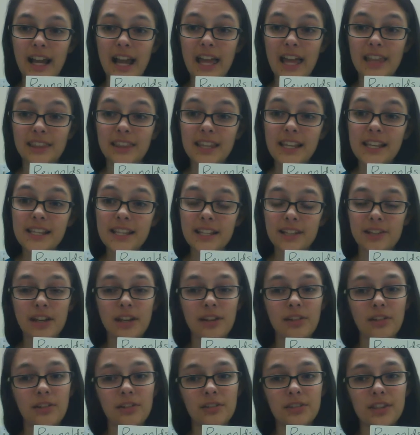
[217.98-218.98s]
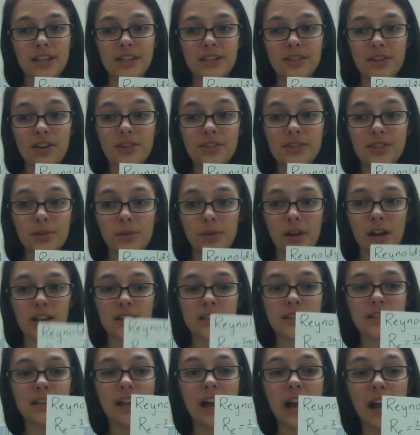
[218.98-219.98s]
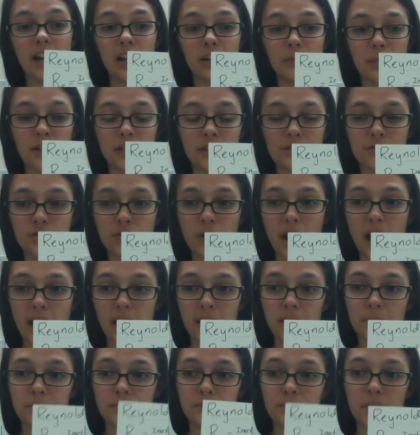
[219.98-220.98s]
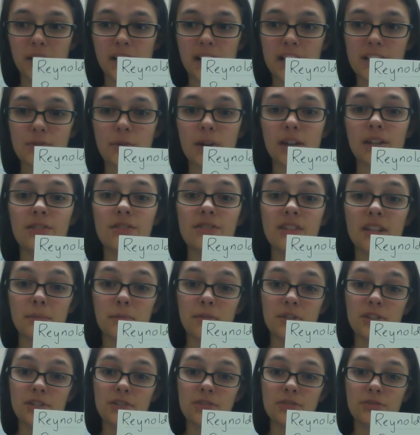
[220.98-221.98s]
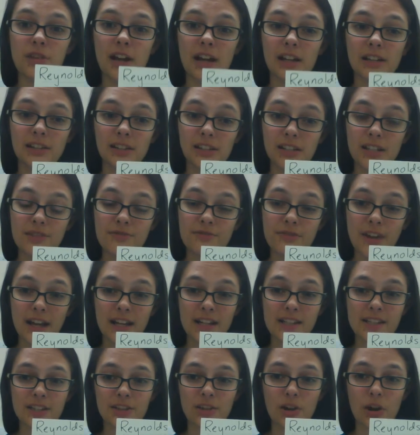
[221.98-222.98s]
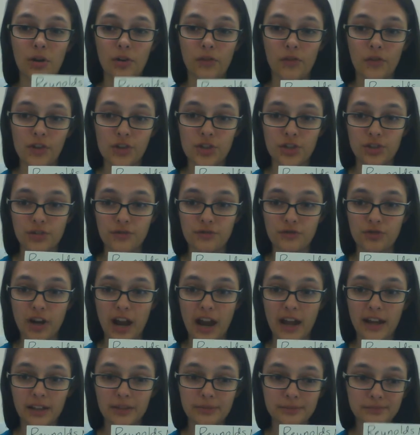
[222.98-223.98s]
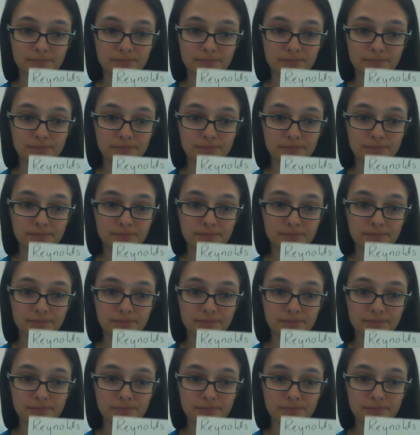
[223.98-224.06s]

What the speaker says: and this also causes a higher amount of drag, because Reynolds number directly affects the coefficient of drag.